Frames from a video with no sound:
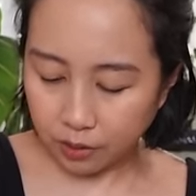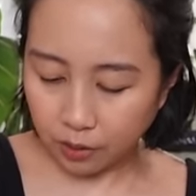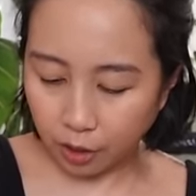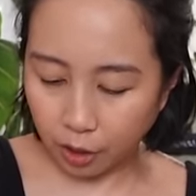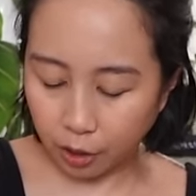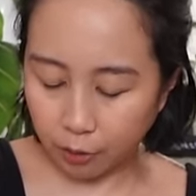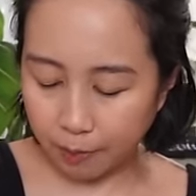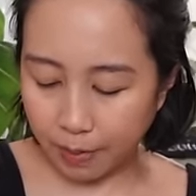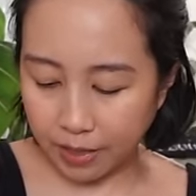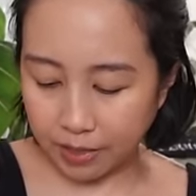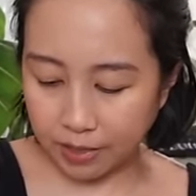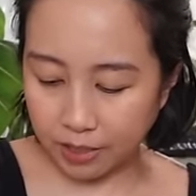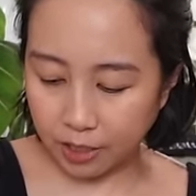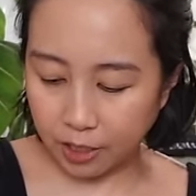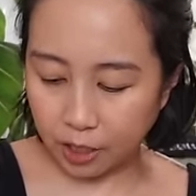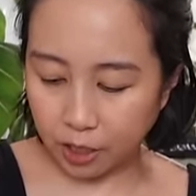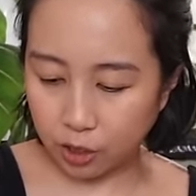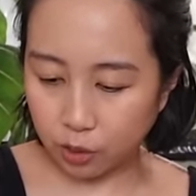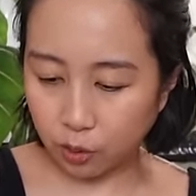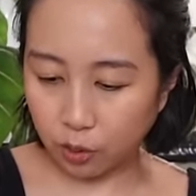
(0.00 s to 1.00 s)
her
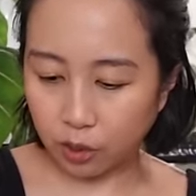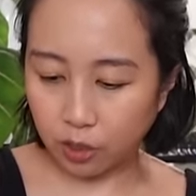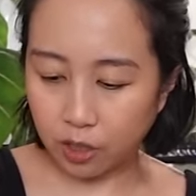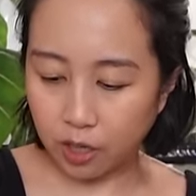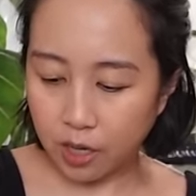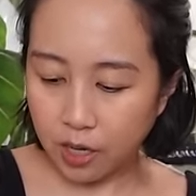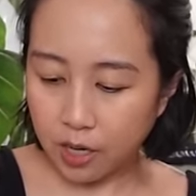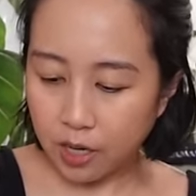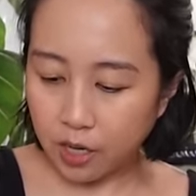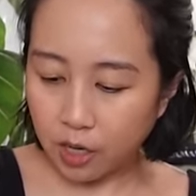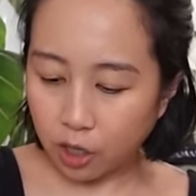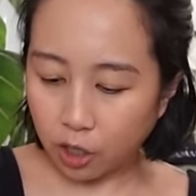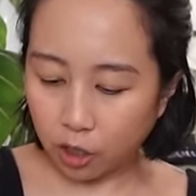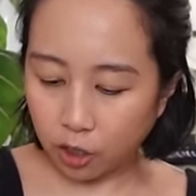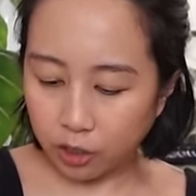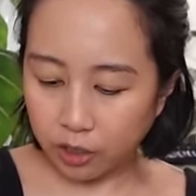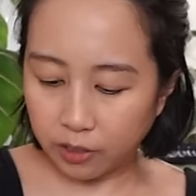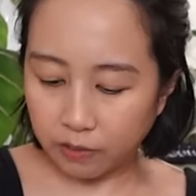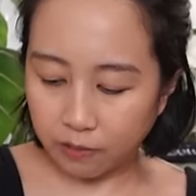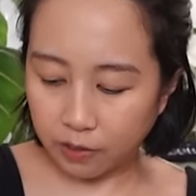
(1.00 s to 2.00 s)
message or her
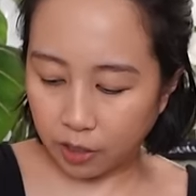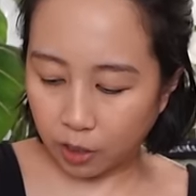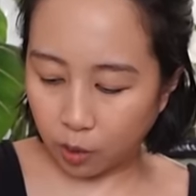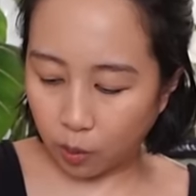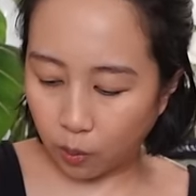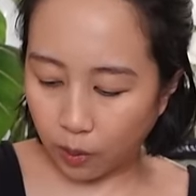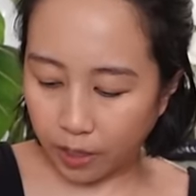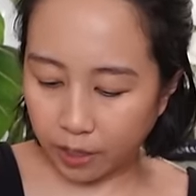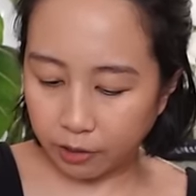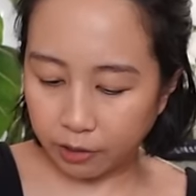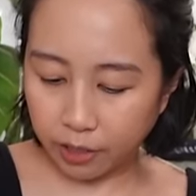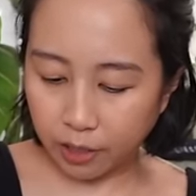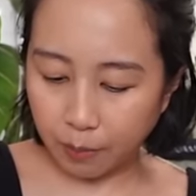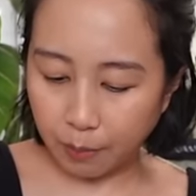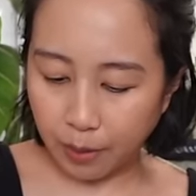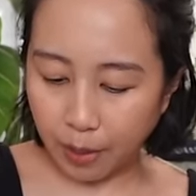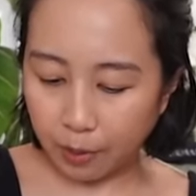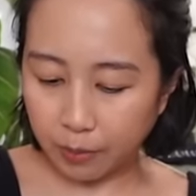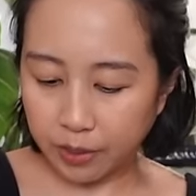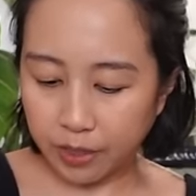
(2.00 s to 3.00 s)
even inquiring
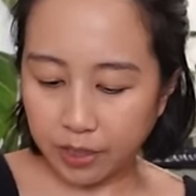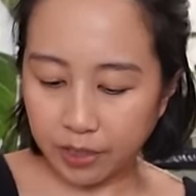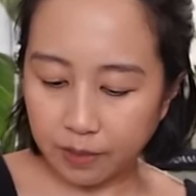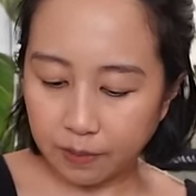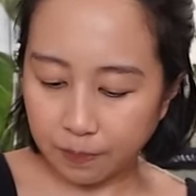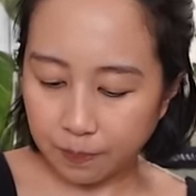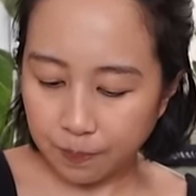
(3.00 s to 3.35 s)
about it.